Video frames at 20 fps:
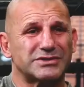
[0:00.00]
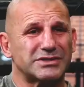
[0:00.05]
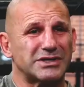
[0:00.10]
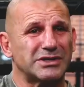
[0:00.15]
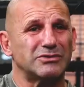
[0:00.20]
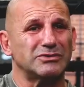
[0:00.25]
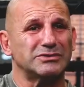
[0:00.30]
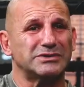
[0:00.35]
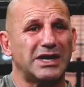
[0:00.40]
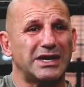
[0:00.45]

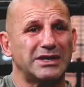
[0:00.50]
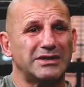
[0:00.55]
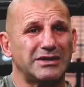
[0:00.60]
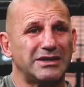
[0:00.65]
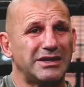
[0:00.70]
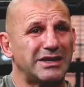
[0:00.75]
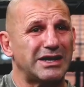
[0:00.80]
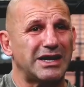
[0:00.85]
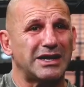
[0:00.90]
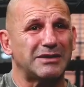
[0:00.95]
single day to
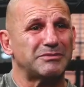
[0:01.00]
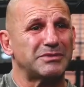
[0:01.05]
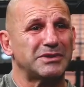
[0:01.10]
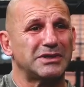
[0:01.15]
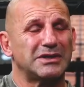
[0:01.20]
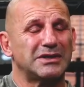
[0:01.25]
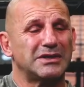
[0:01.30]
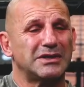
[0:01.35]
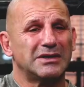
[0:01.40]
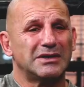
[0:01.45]
get up
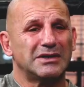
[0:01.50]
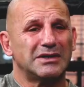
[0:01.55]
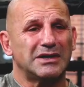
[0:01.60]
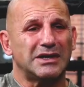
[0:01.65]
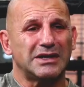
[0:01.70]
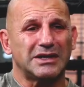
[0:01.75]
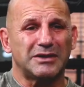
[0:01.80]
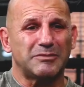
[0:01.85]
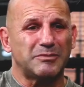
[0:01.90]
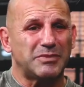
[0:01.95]

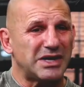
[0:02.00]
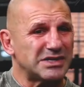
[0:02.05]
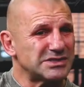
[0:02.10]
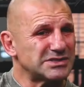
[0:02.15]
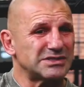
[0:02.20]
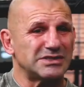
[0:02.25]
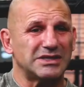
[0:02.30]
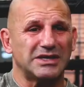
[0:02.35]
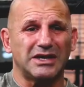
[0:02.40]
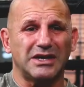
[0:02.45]
and get
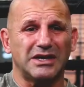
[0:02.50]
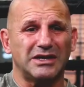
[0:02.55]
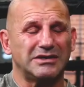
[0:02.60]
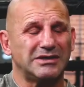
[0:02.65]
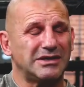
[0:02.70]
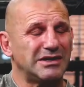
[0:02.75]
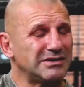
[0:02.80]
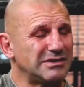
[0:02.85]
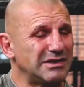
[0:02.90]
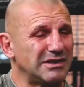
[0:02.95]
punched in the head,
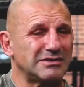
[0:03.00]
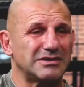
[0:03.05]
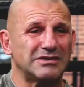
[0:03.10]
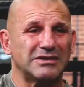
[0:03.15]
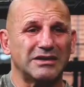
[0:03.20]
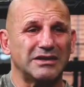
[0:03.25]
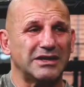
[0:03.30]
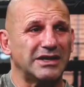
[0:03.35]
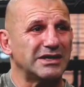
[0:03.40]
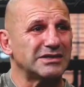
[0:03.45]
get kicked in
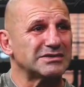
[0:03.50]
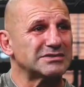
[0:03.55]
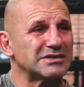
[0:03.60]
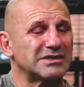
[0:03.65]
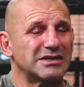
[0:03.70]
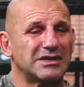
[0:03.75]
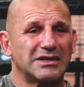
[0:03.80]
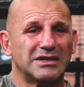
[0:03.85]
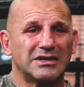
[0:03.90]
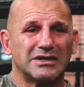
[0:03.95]
the legs,
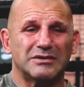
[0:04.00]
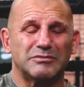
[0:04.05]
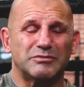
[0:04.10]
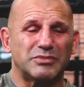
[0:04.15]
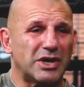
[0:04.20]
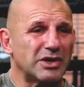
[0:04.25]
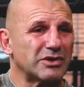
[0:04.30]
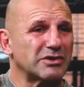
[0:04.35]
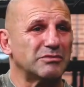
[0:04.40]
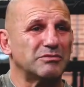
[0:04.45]

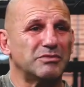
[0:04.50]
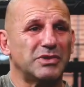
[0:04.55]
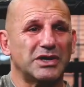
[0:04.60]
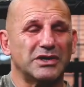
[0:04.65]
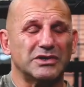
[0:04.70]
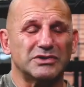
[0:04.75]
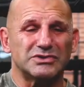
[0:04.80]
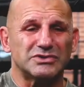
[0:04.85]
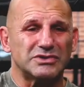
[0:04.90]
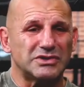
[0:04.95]
broken
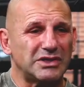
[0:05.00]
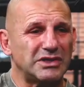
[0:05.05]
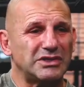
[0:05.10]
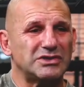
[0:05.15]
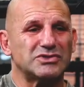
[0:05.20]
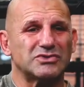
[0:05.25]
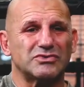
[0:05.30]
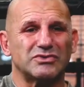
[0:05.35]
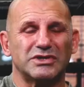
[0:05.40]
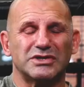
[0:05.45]
bones,
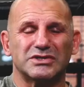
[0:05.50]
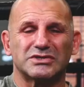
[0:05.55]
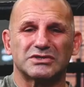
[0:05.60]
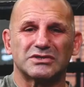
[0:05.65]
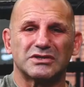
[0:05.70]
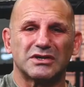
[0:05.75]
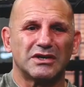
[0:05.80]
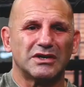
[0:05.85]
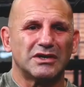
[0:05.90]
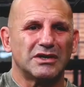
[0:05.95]
injuries,
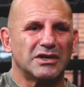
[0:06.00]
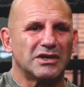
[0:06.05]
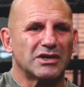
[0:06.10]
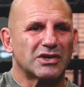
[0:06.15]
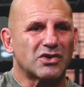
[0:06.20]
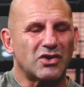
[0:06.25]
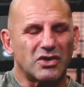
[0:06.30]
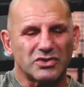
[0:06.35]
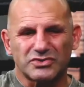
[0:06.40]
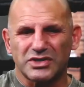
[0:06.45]

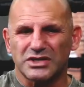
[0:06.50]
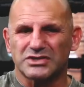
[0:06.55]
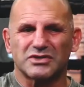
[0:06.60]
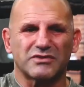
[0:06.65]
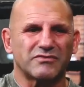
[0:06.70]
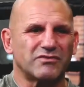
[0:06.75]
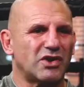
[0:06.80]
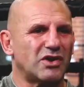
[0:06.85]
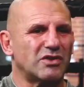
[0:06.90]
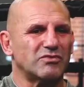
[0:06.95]
contracts
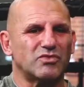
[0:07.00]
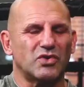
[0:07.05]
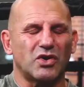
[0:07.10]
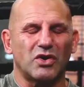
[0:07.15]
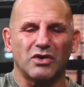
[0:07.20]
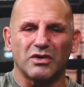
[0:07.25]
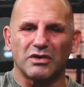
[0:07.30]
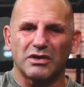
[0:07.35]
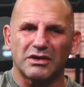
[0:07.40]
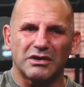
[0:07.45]
have gone
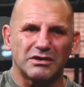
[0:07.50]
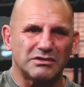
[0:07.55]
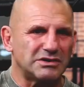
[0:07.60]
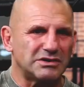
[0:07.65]
wrong.